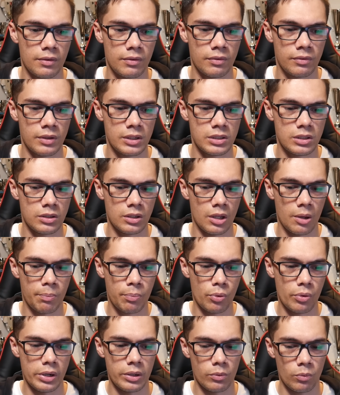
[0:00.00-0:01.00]
this is at a
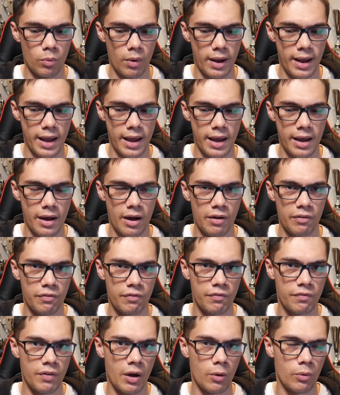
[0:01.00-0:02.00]
point where I
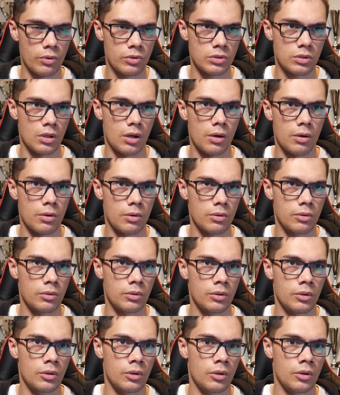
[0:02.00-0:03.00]
felt as though
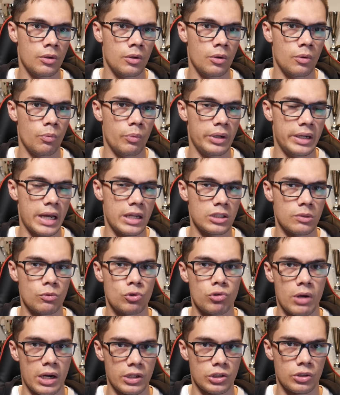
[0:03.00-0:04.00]
we're getting some
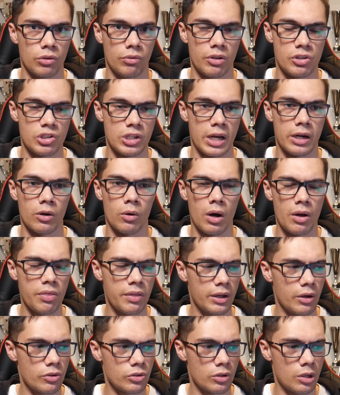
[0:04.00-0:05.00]
traction on the channel. I think
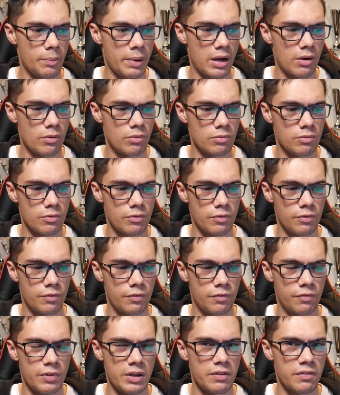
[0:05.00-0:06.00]
I was on about
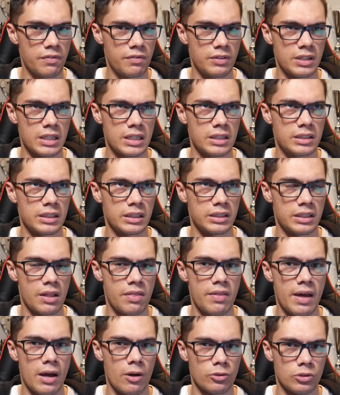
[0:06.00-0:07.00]

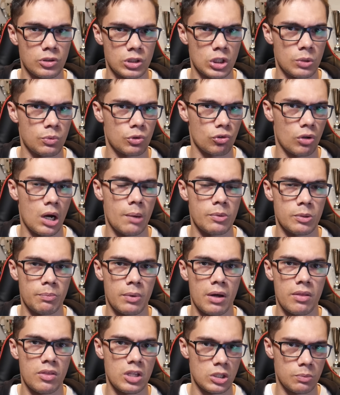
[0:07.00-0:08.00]
60,000 subscribers
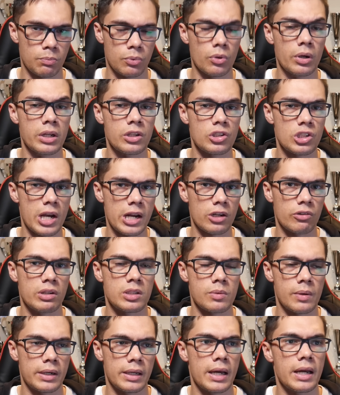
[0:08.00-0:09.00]
by this point, January
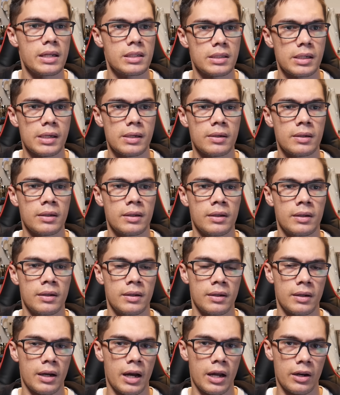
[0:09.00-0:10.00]
2018,
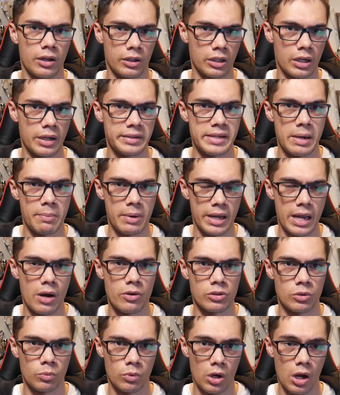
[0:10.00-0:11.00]
and I cut down my hours
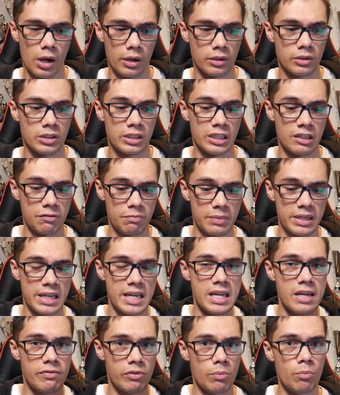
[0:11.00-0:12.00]
at work to give me
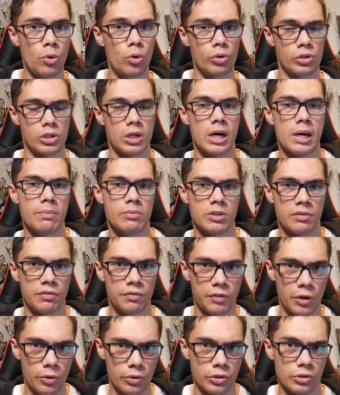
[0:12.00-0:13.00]
even more time to
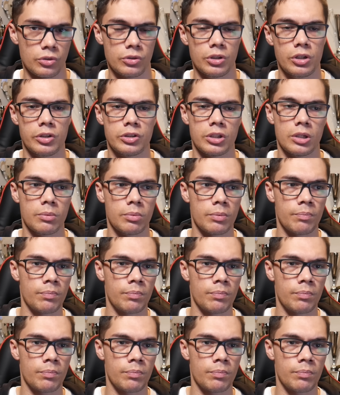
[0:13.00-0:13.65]
focus on YouTube,